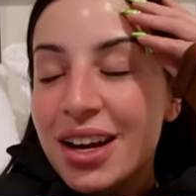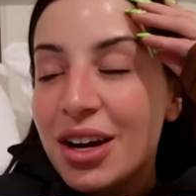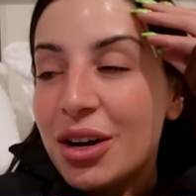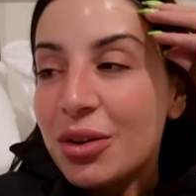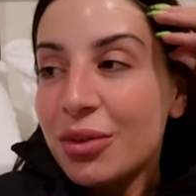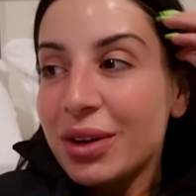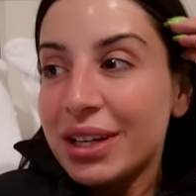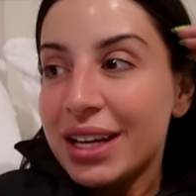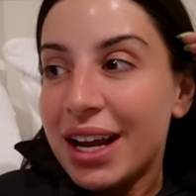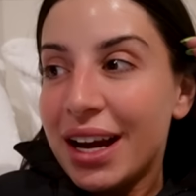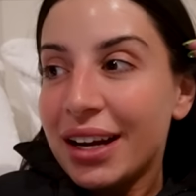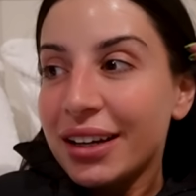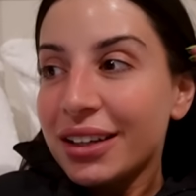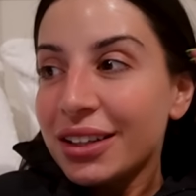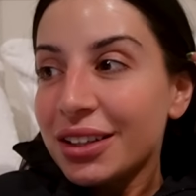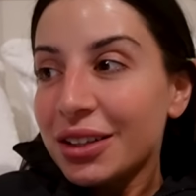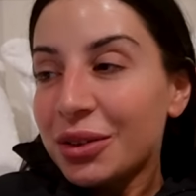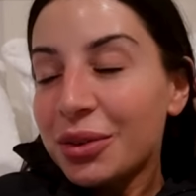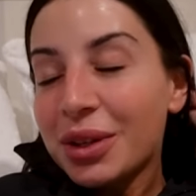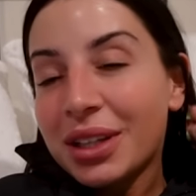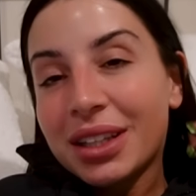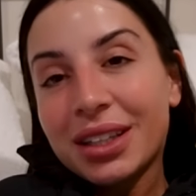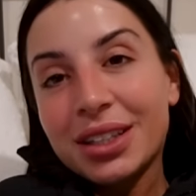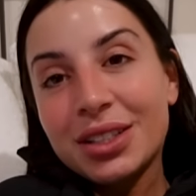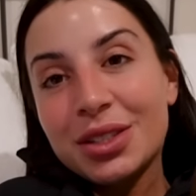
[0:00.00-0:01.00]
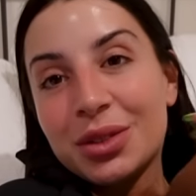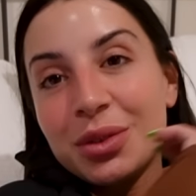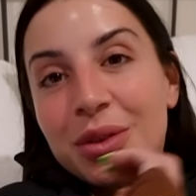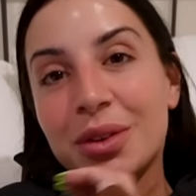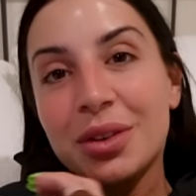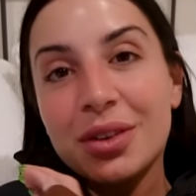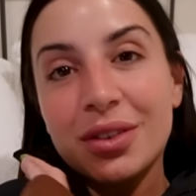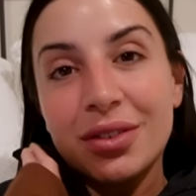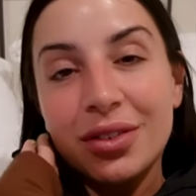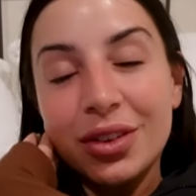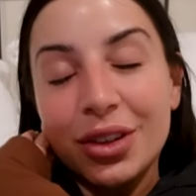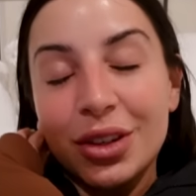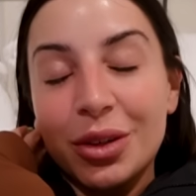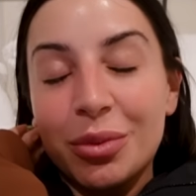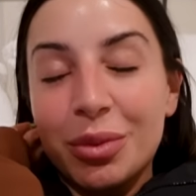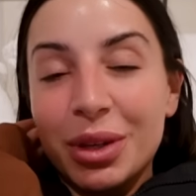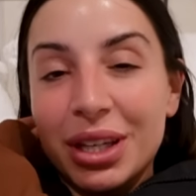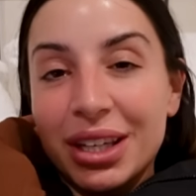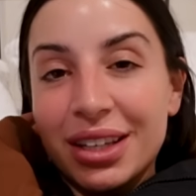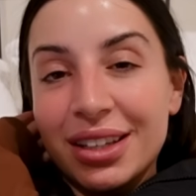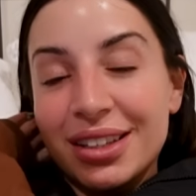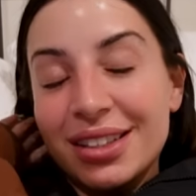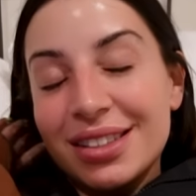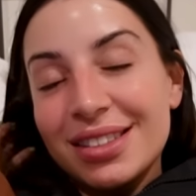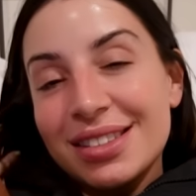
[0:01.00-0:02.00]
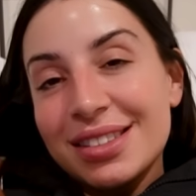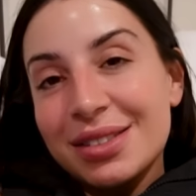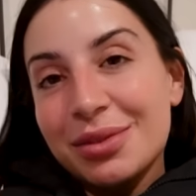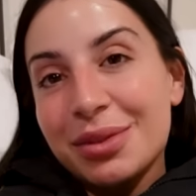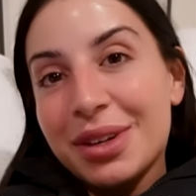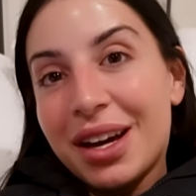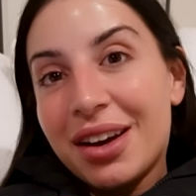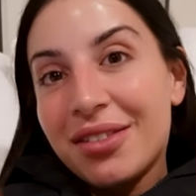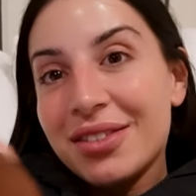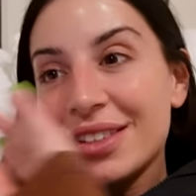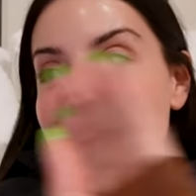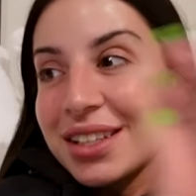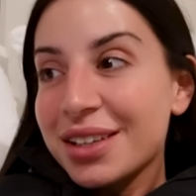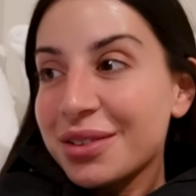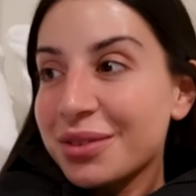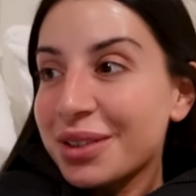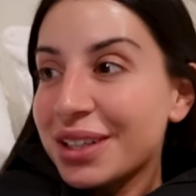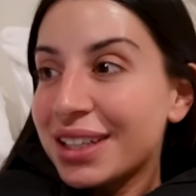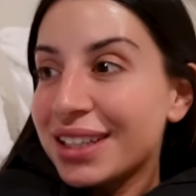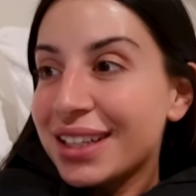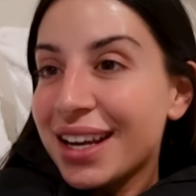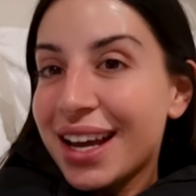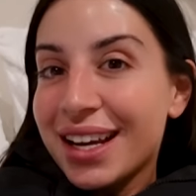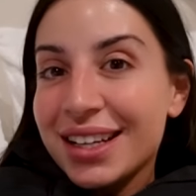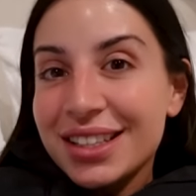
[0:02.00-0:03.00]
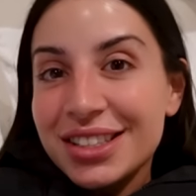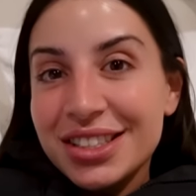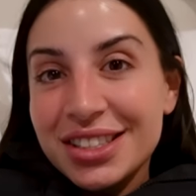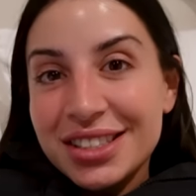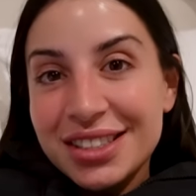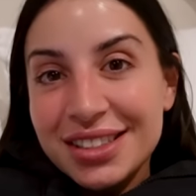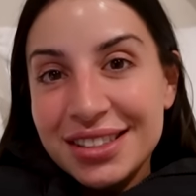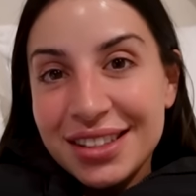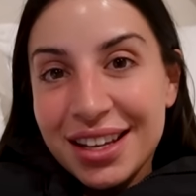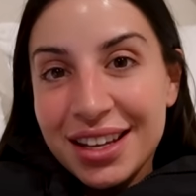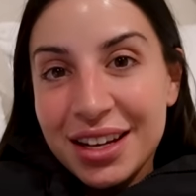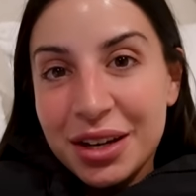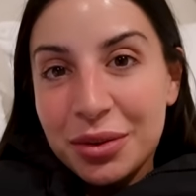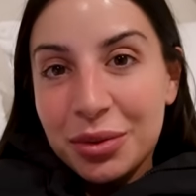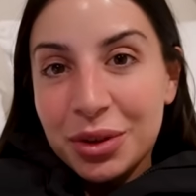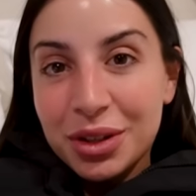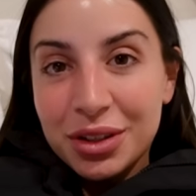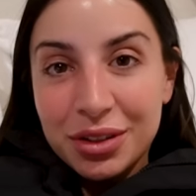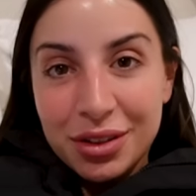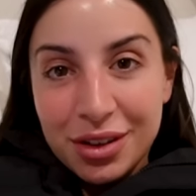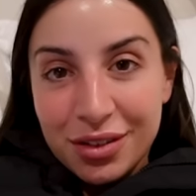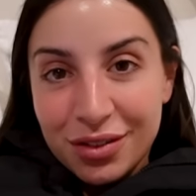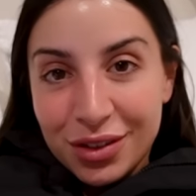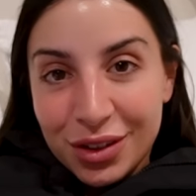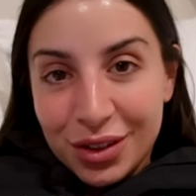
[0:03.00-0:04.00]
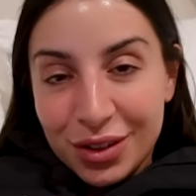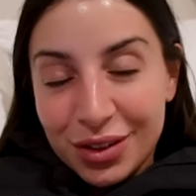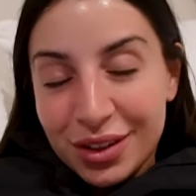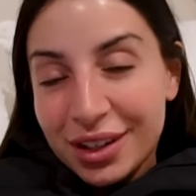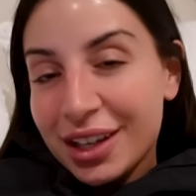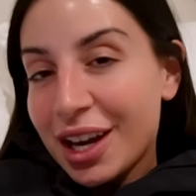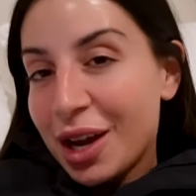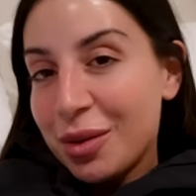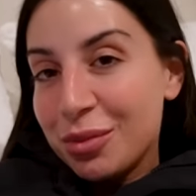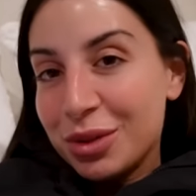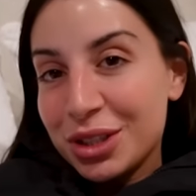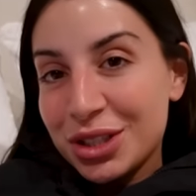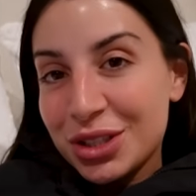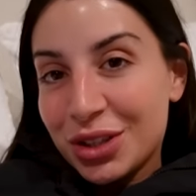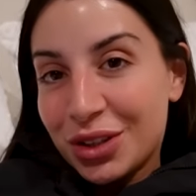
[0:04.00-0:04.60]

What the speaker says: We're now going to quickly do a review because we haven't done one in ages and I want to review the Cadbury